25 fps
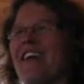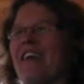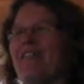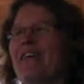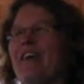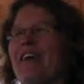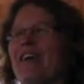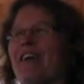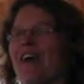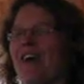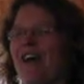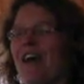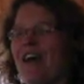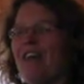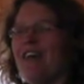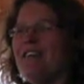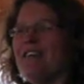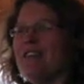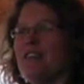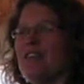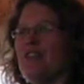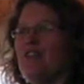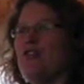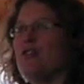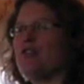Come on.
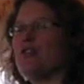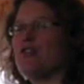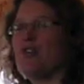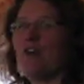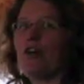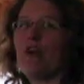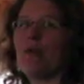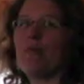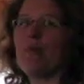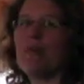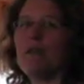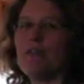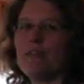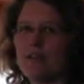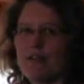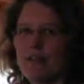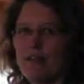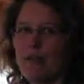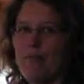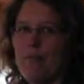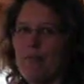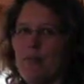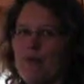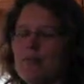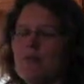It's a new term, and it's a
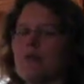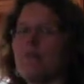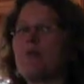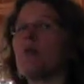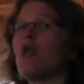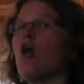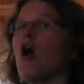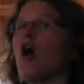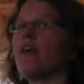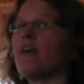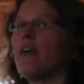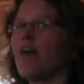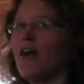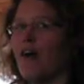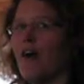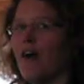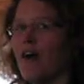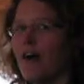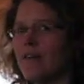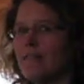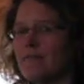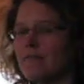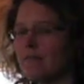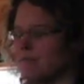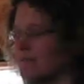computer logging
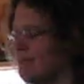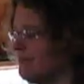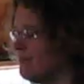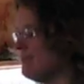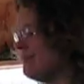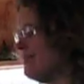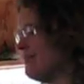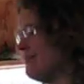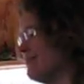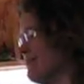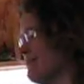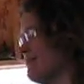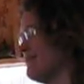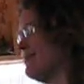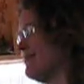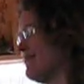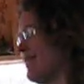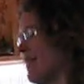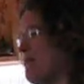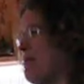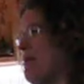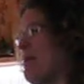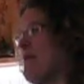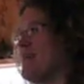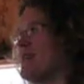on.
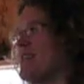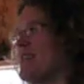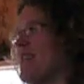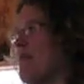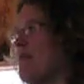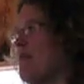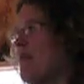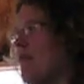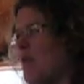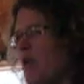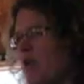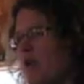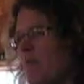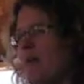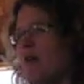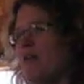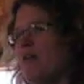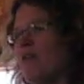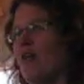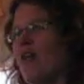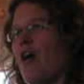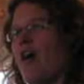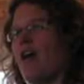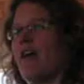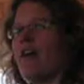People say to me, what do you mean
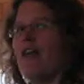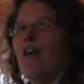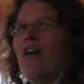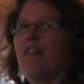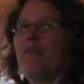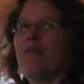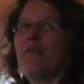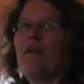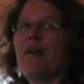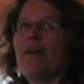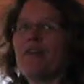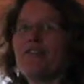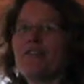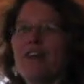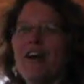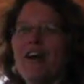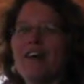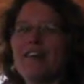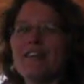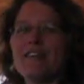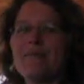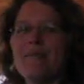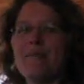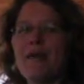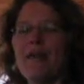you're logging on while you're
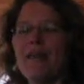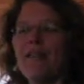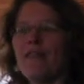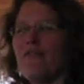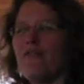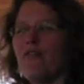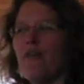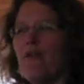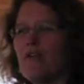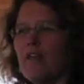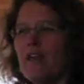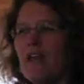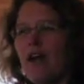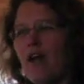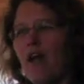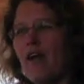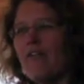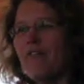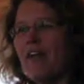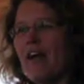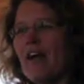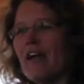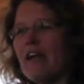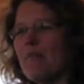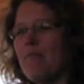talking to me on the phone? Get
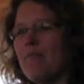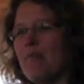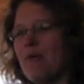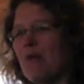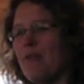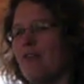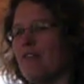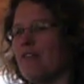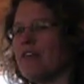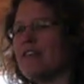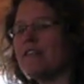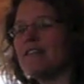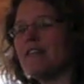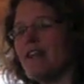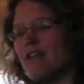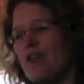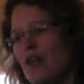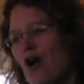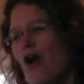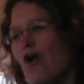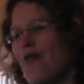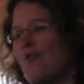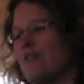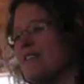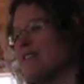off that computer. And it's like,
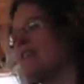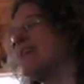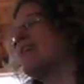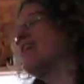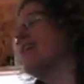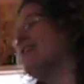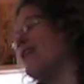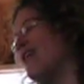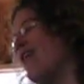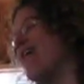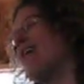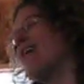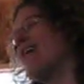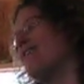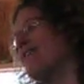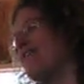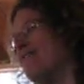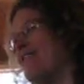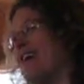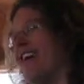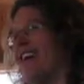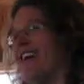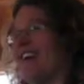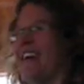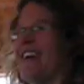no, we're sticking the log on the
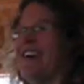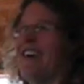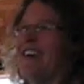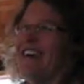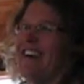fire.